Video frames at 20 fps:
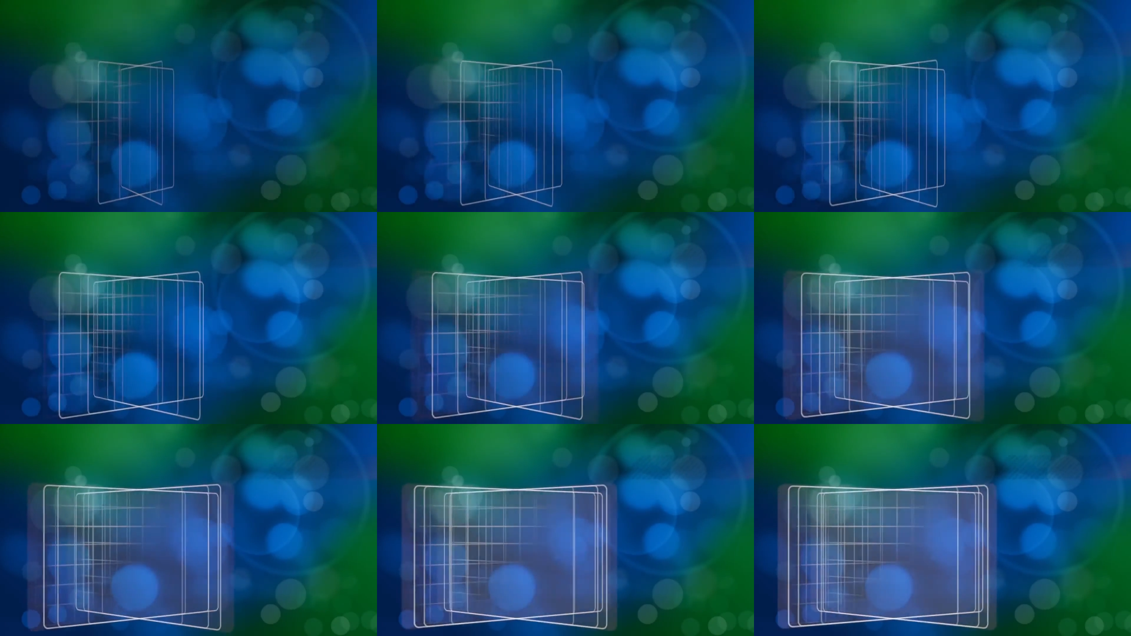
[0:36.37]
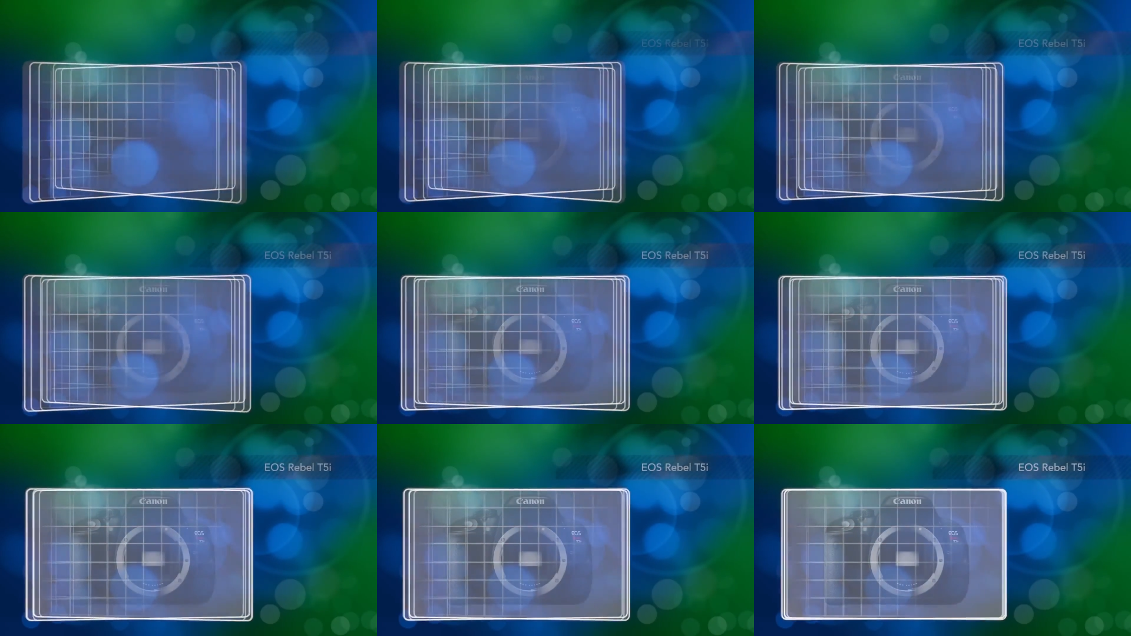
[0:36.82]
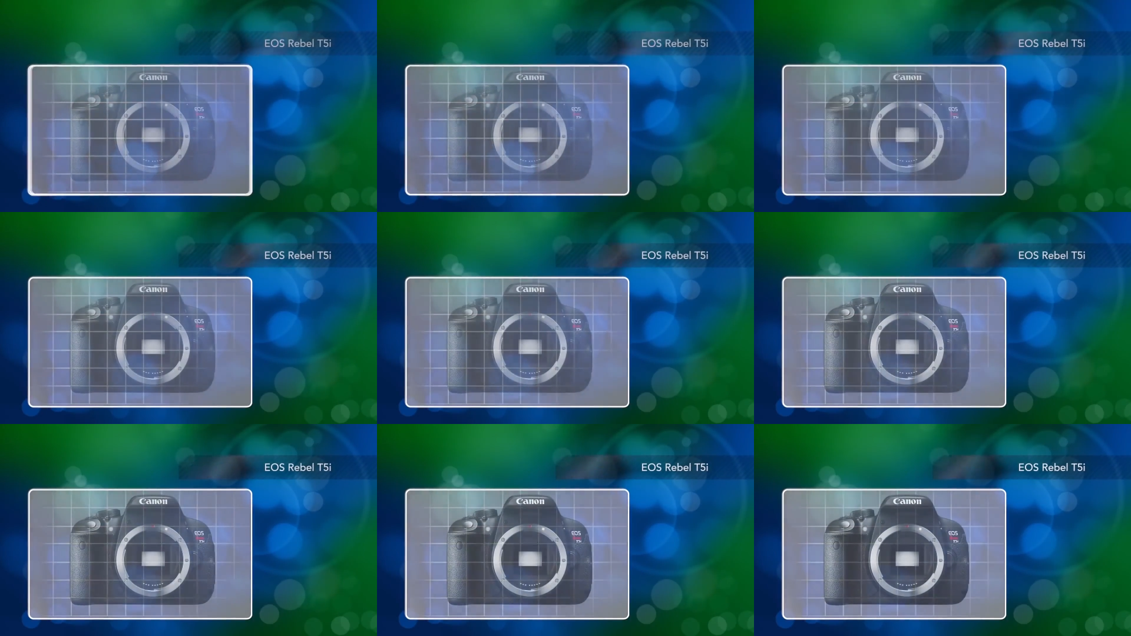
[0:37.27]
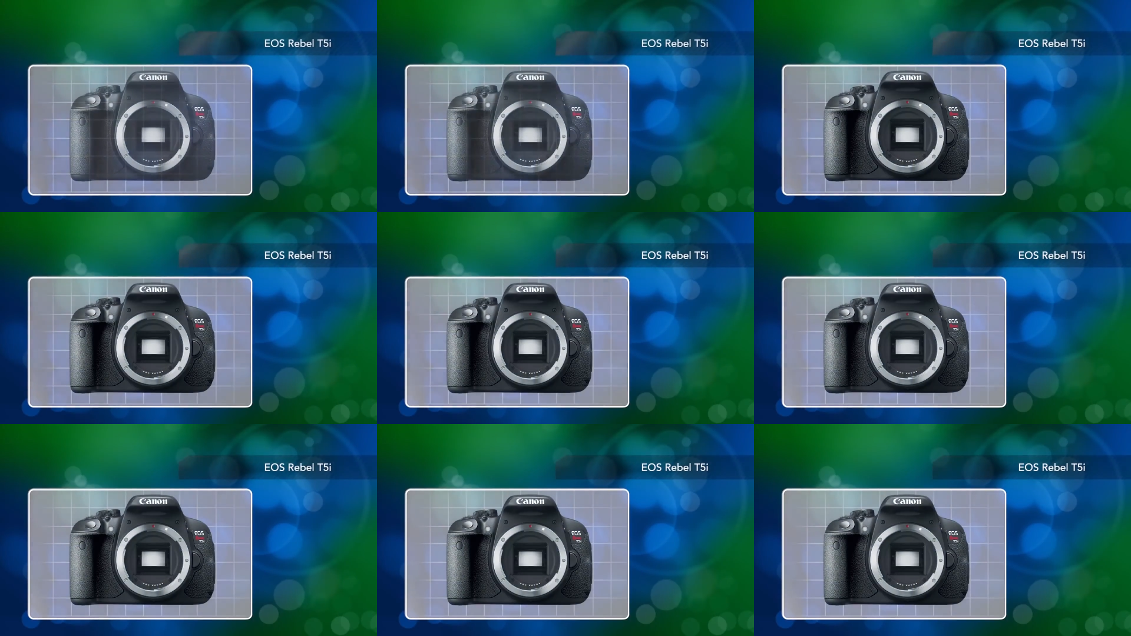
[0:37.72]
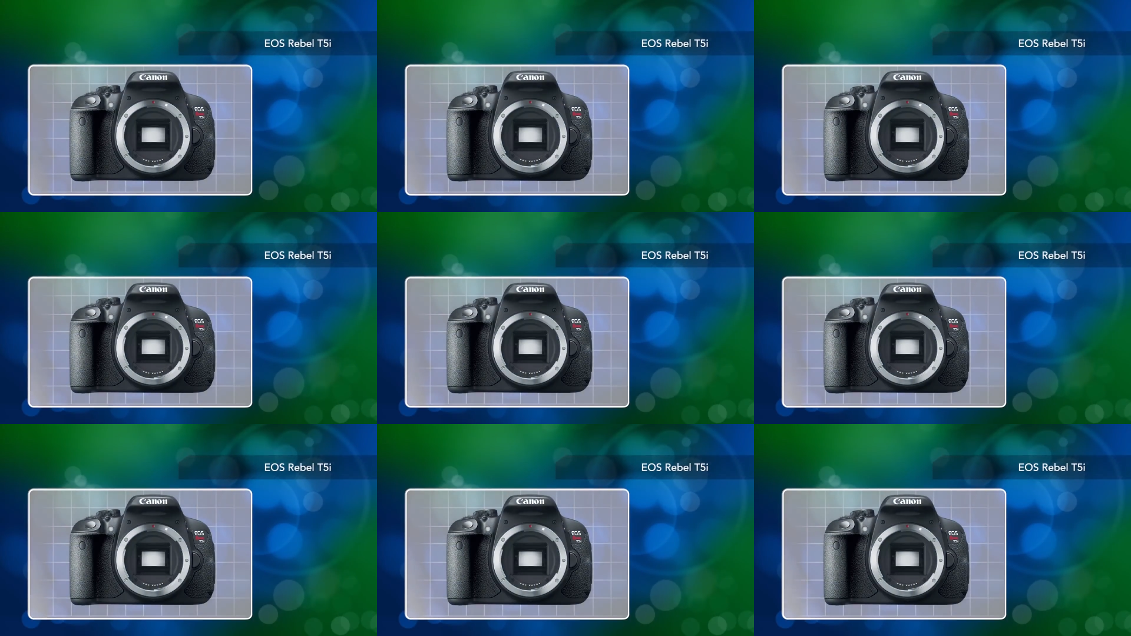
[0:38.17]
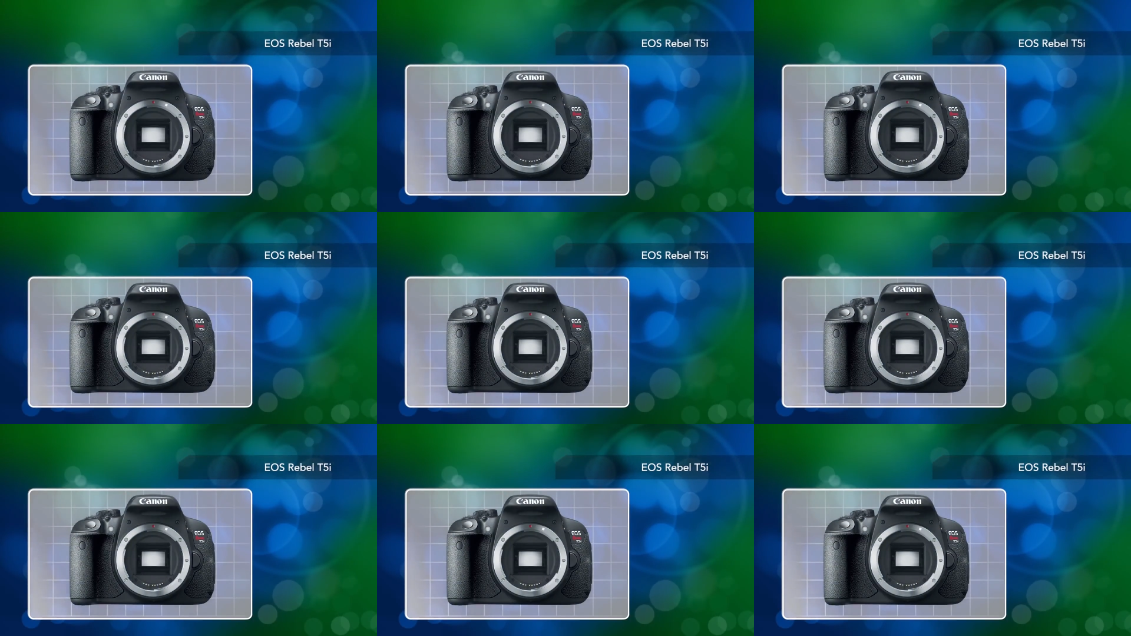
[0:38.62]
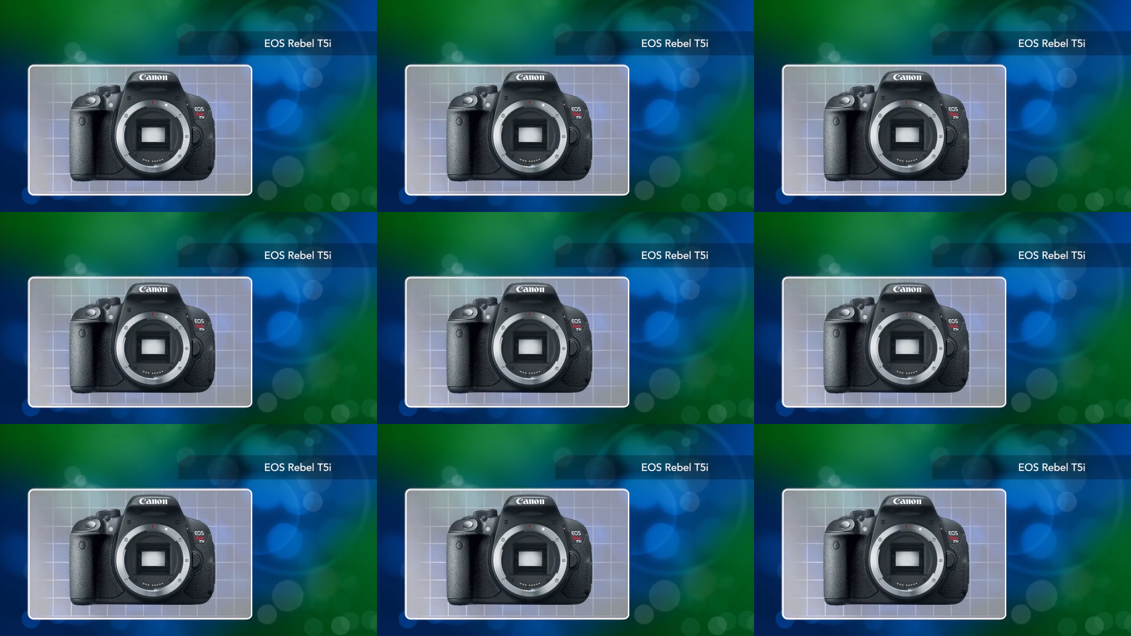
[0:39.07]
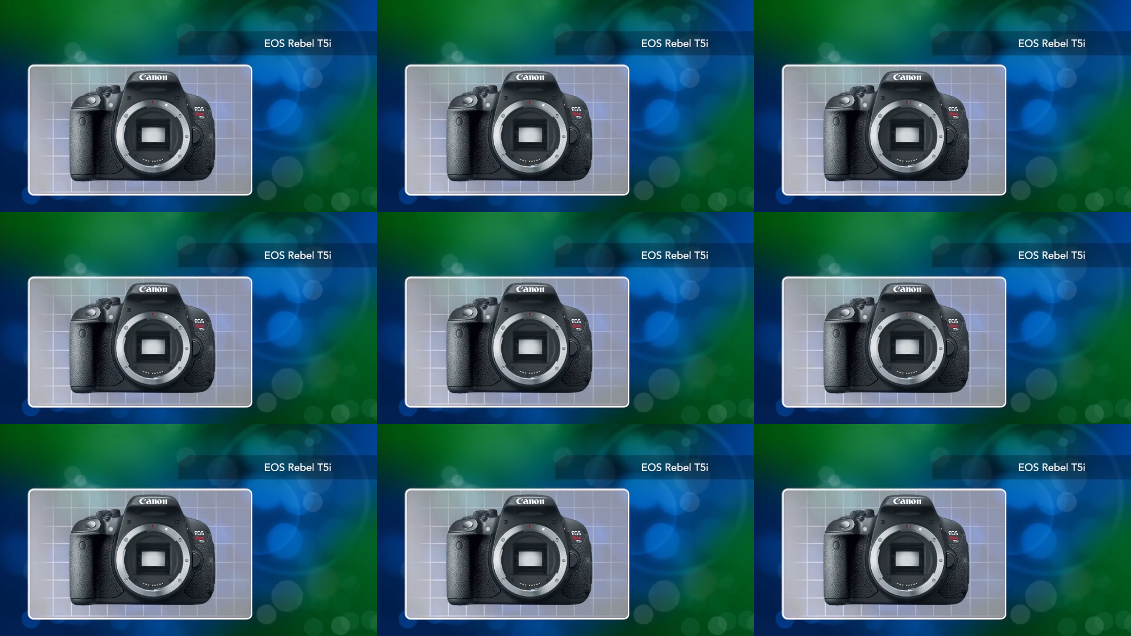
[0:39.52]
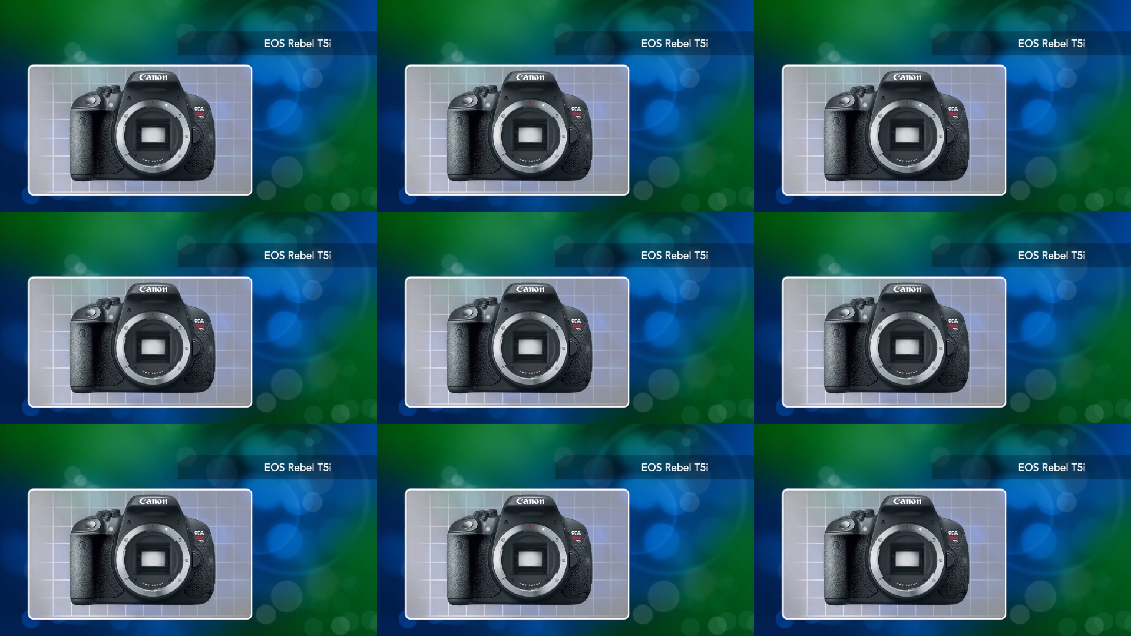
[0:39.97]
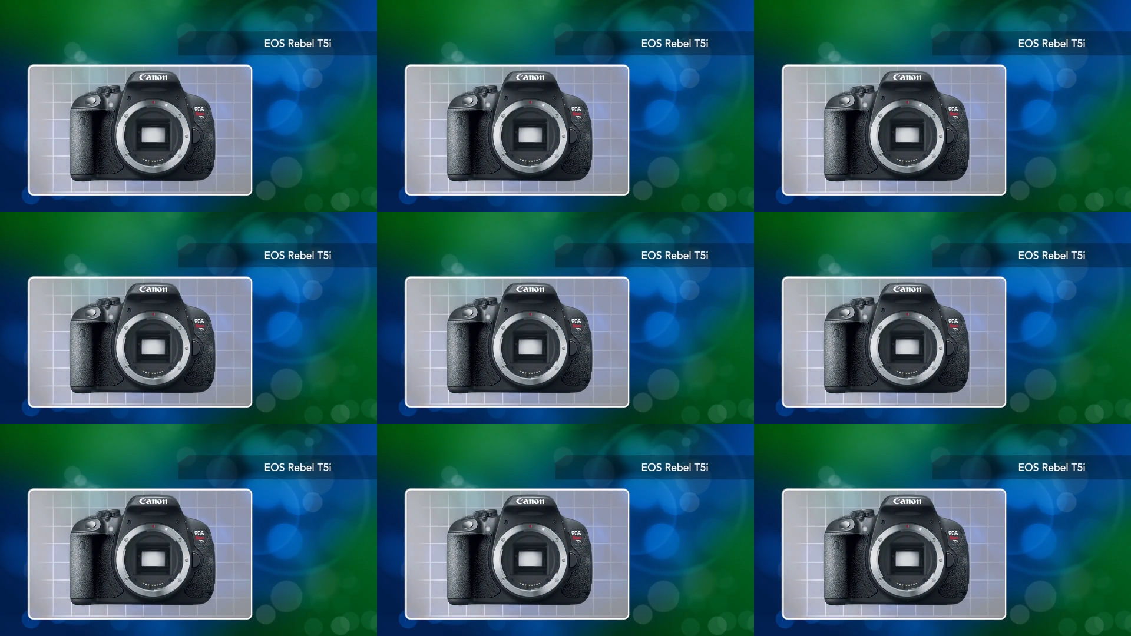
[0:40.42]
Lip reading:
[unreadable: no face in view]